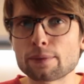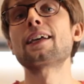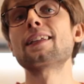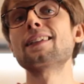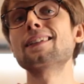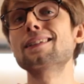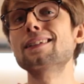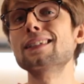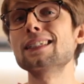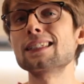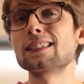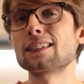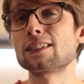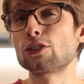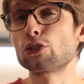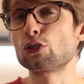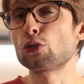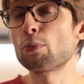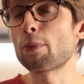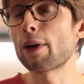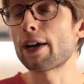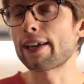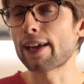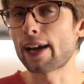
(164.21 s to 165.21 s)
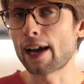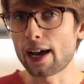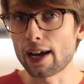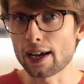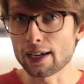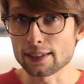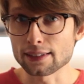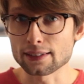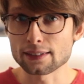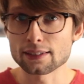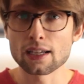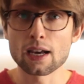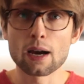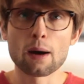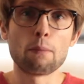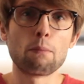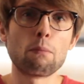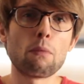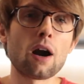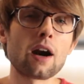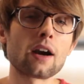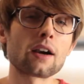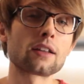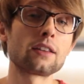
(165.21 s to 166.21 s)
This, to my eyes,
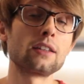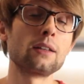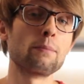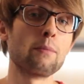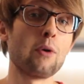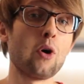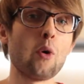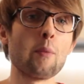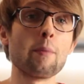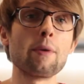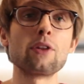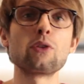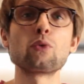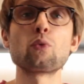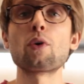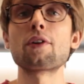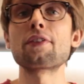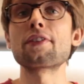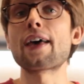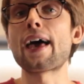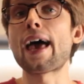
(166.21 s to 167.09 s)
marked the moment when